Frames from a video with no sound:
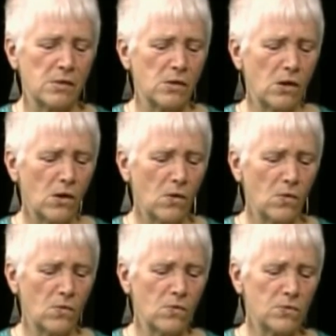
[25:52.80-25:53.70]

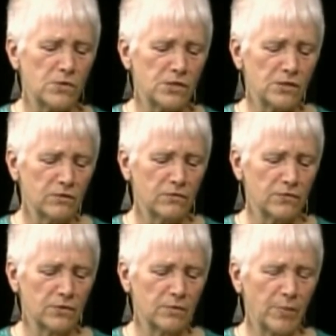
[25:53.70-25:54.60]
no
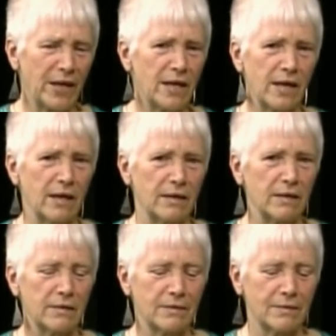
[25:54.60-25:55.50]
silver band.